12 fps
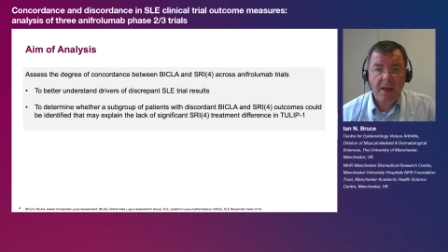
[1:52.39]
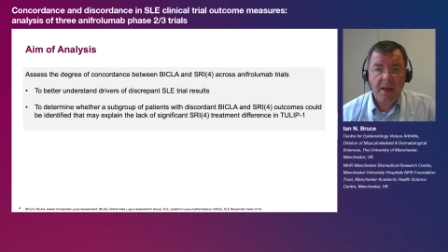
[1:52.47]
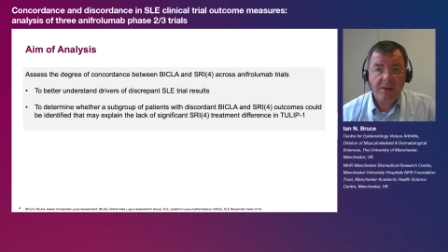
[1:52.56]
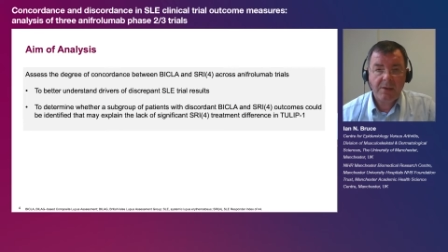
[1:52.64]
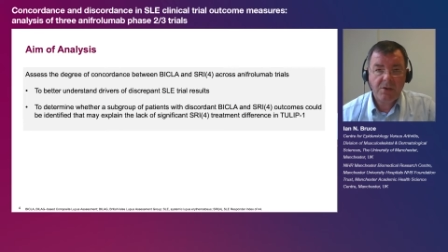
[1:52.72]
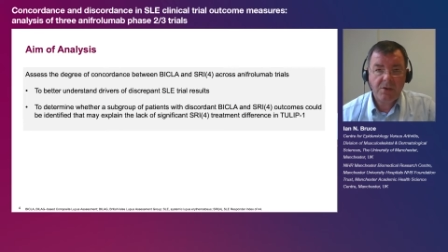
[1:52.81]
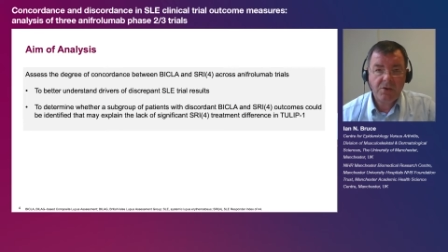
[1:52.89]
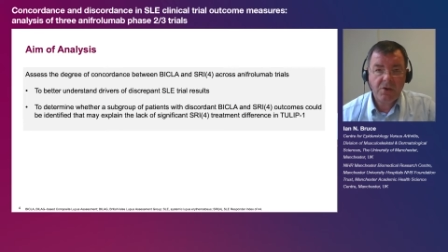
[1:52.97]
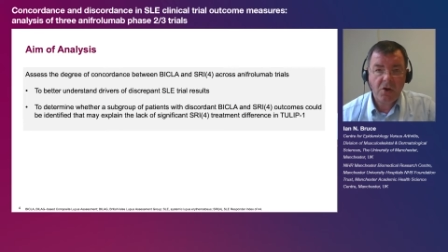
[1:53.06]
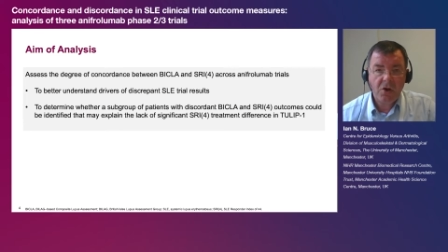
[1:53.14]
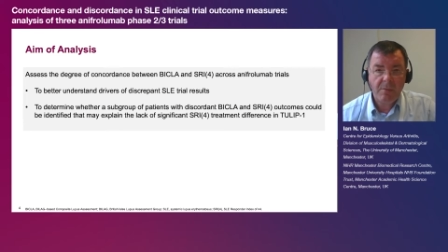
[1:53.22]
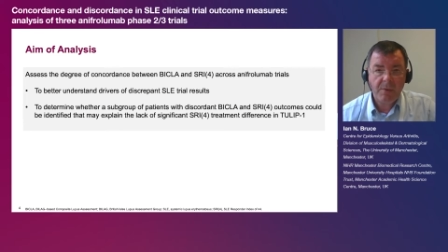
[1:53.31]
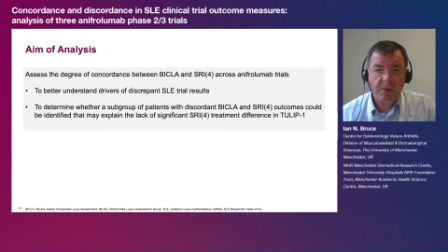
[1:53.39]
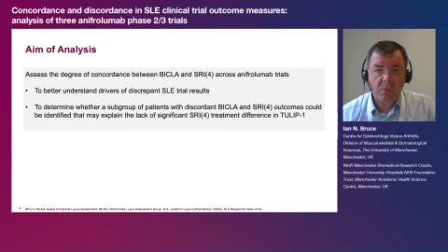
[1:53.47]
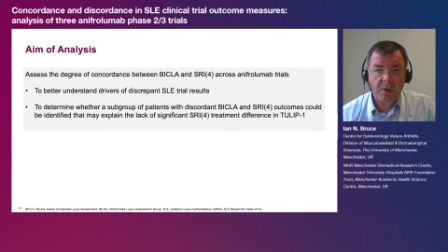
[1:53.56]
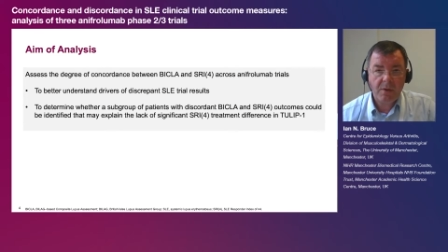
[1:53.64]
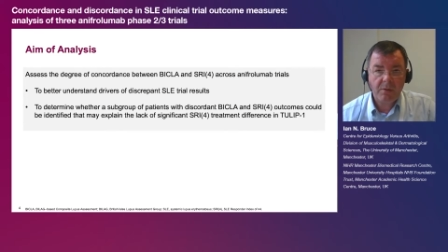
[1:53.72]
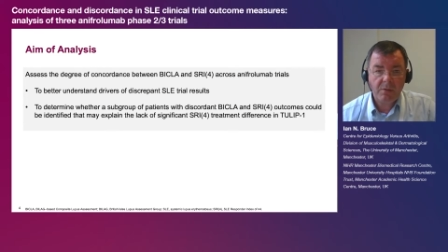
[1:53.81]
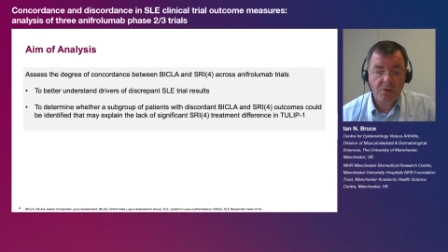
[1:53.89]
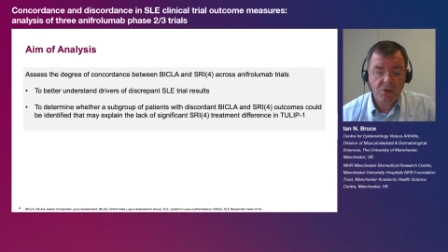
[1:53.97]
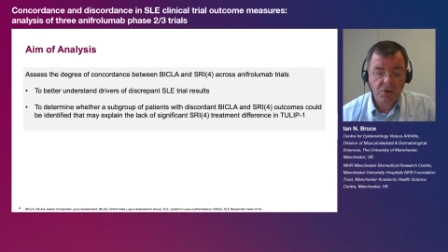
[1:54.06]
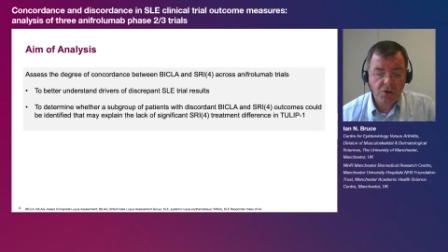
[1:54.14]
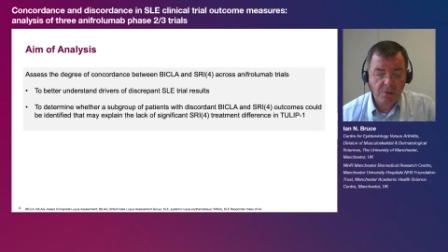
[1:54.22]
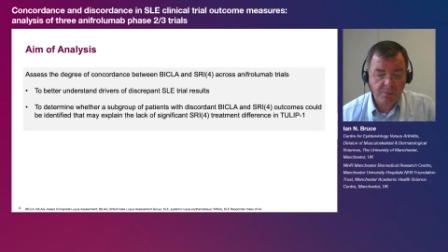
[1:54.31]
and to determine whether a
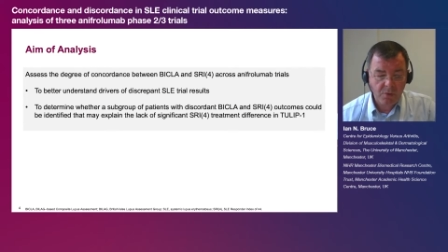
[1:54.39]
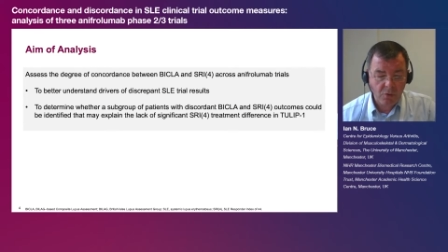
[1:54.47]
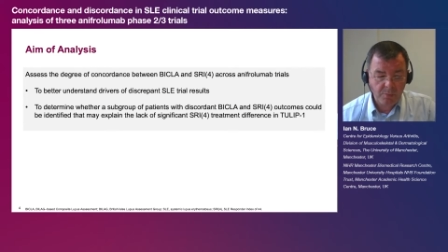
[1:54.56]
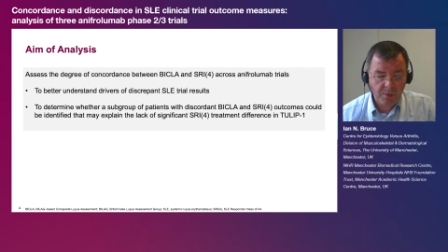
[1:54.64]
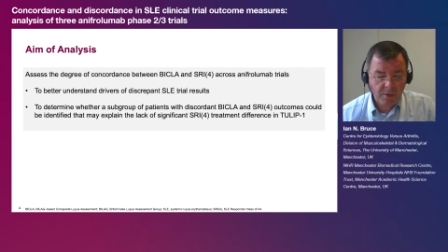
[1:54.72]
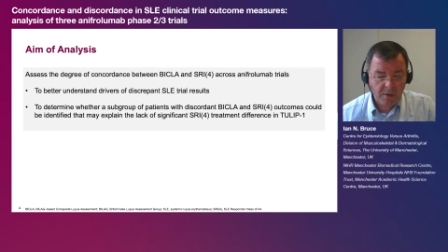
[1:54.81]
subgroup